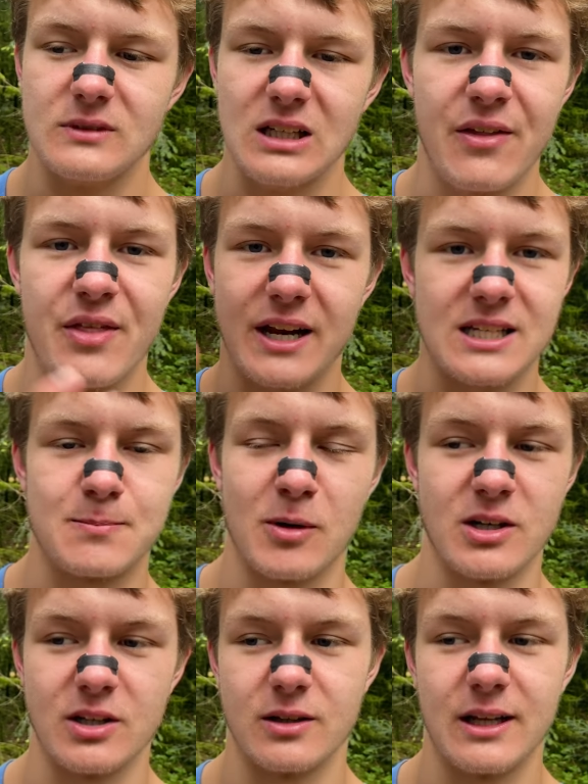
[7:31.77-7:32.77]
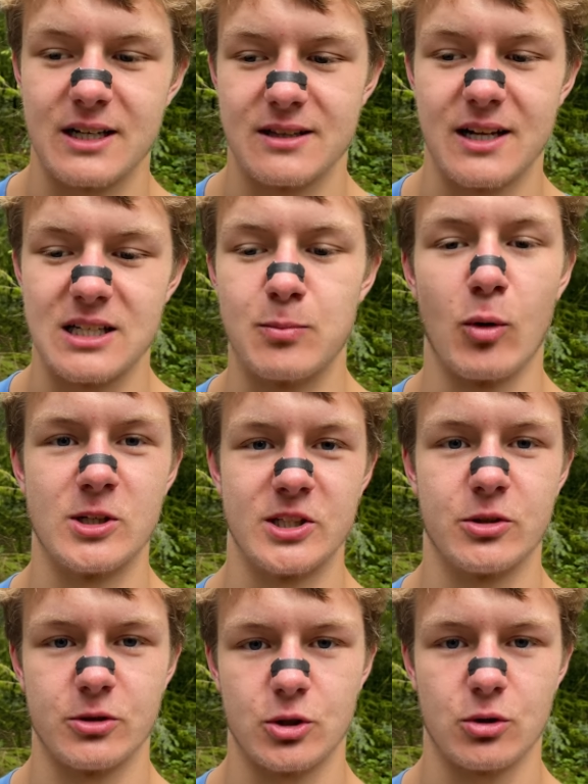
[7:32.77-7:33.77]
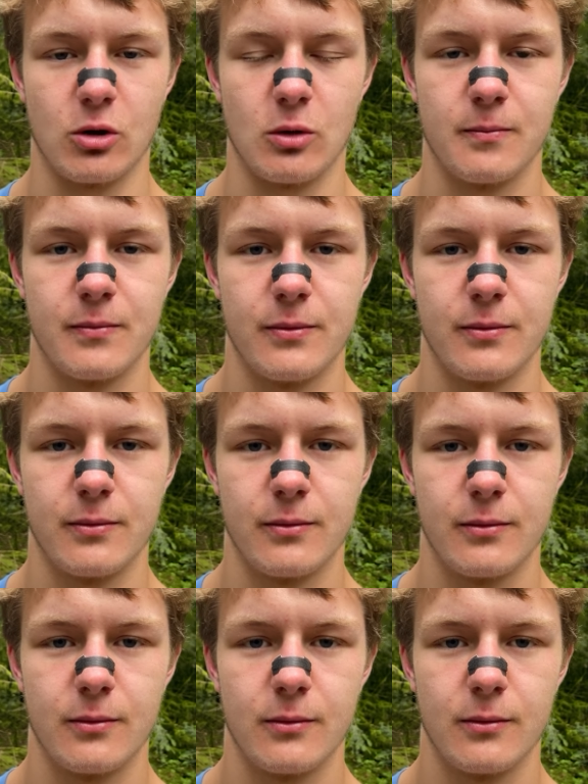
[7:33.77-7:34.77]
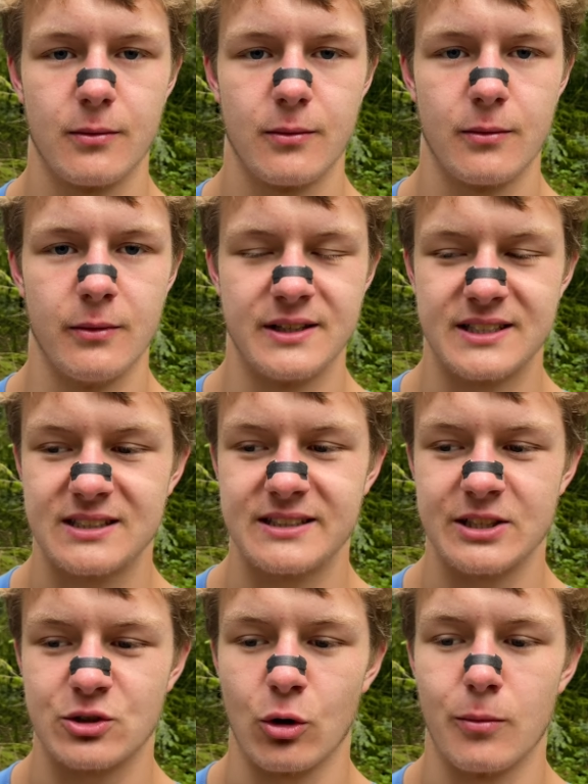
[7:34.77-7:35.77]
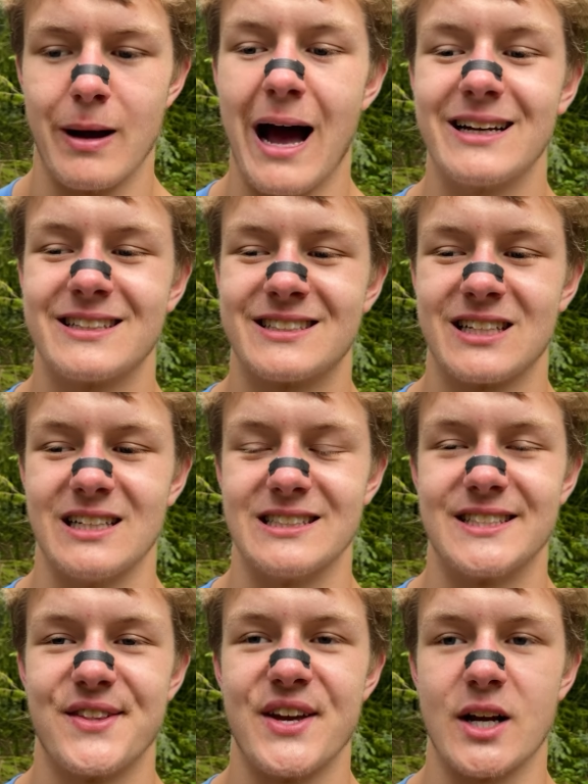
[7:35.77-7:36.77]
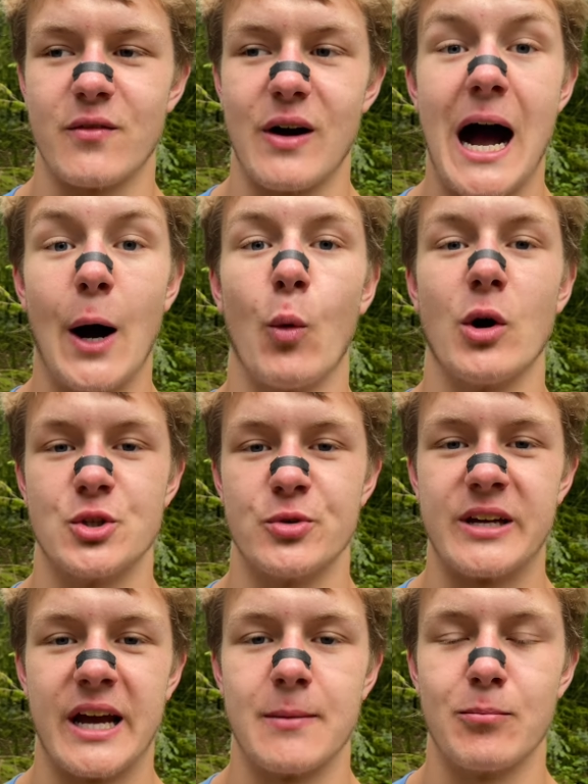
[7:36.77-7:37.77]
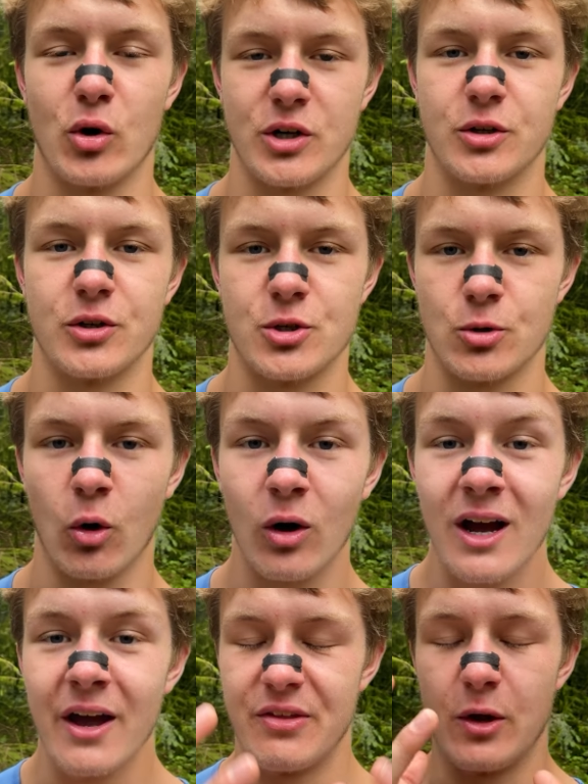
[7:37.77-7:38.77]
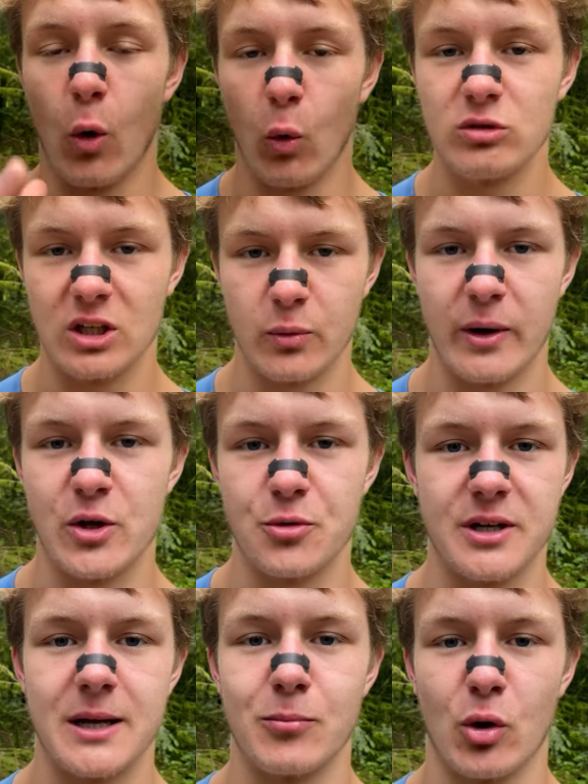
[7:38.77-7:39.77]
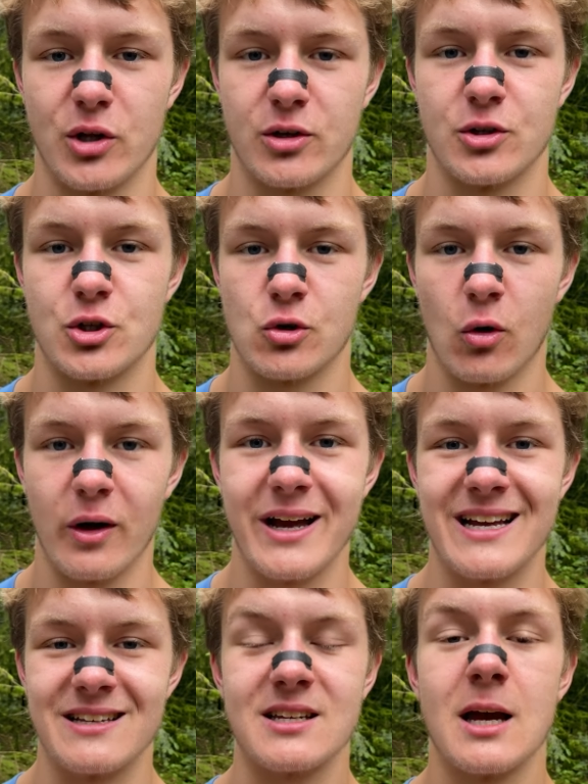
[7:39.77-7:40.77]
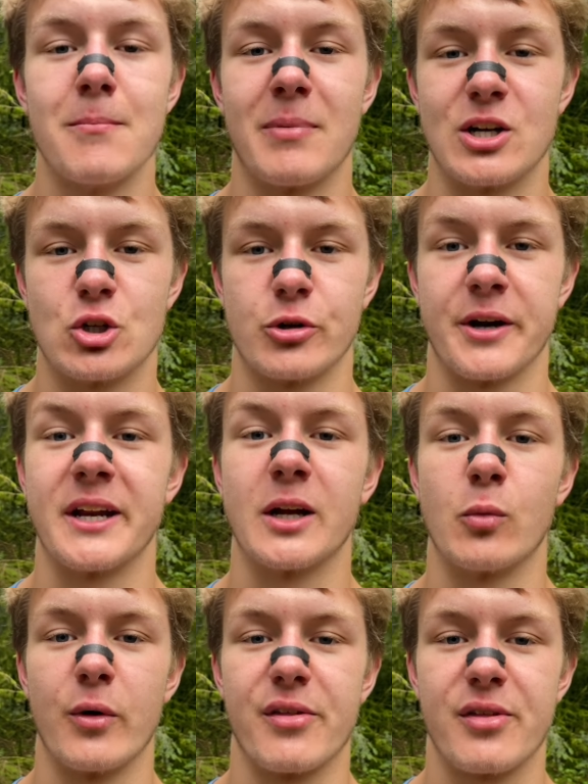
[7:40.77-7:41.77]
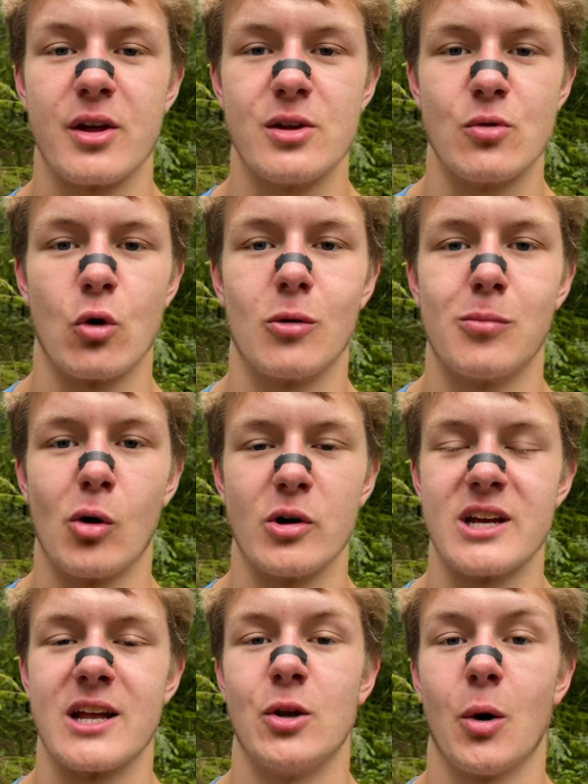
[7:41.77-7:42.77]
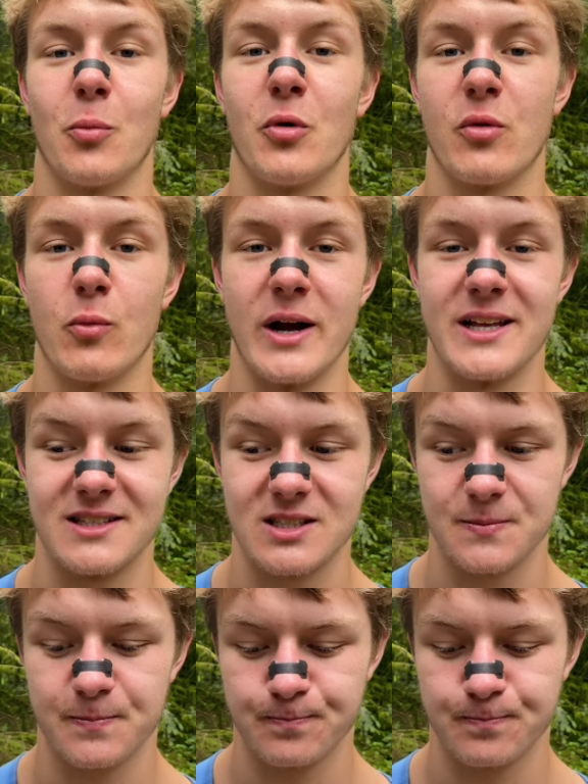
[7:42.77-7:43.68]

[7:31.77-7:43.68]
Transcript: And that is body control. This is this romanticized thing of, I want to gain body control. The only way you gain body control is by training with your body and not with weights.